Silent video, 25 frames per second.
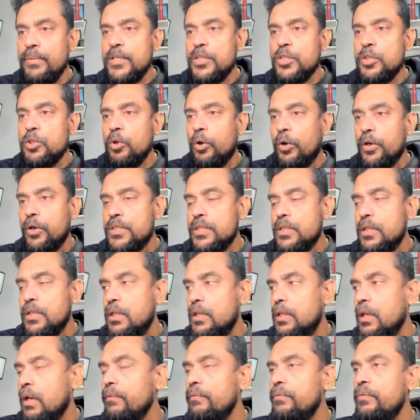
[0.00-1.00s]
slots,
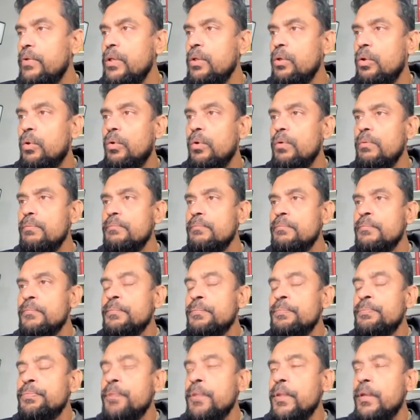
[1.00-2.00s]
now we know
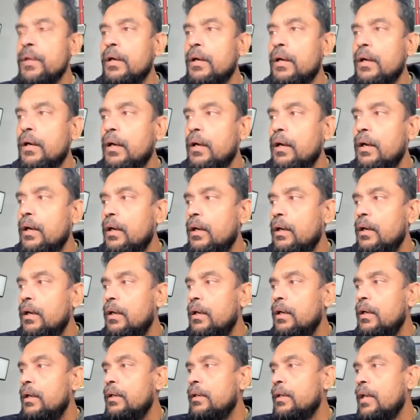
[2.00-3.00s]

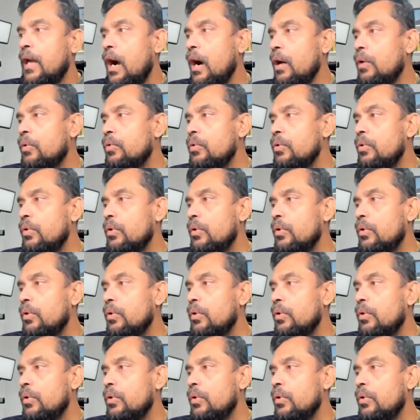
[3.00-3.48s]
now